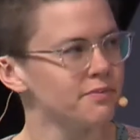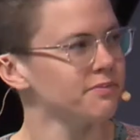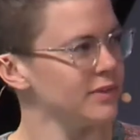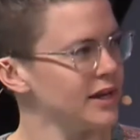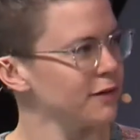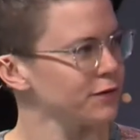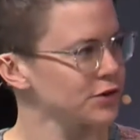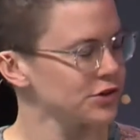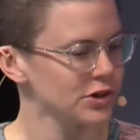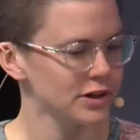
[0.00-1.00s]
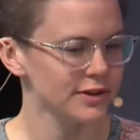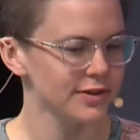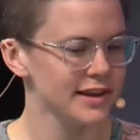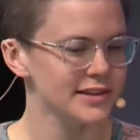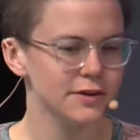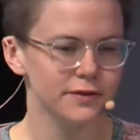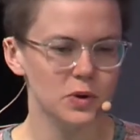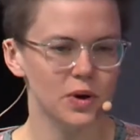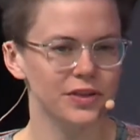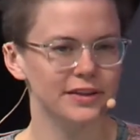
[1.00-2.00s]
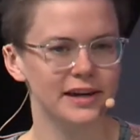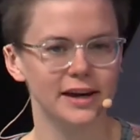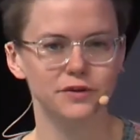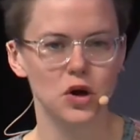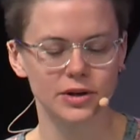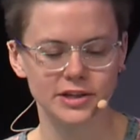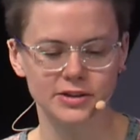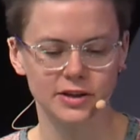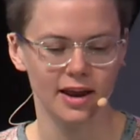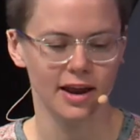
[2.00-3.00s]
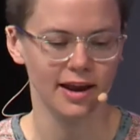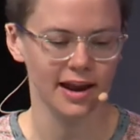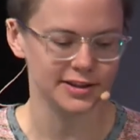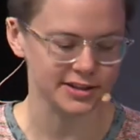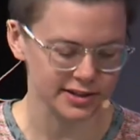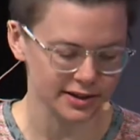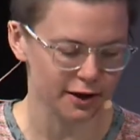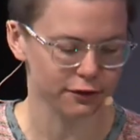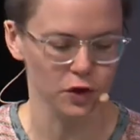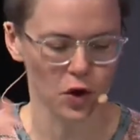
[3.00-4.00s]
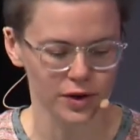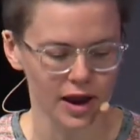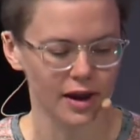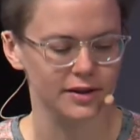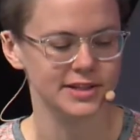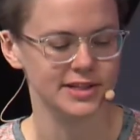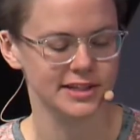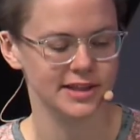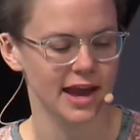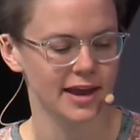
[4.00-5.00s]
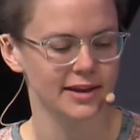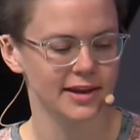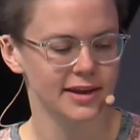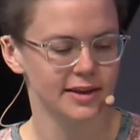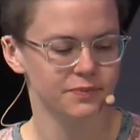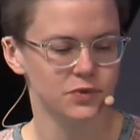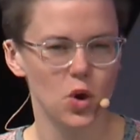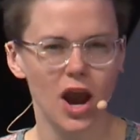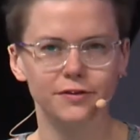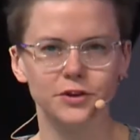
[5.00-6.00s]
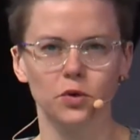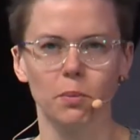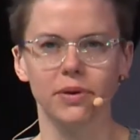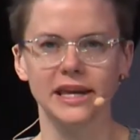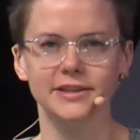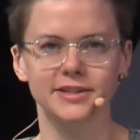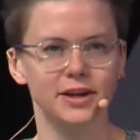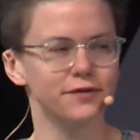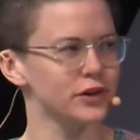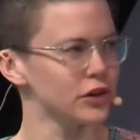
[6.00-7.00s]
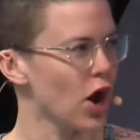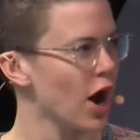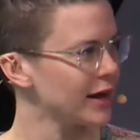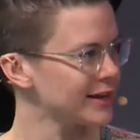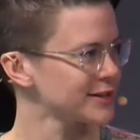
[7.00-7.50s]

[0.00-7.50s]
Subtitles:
Yeah, for sure. That's definitely one thing that I've noticed as I've grown Nylas is that you have to repeat stuff a lot as a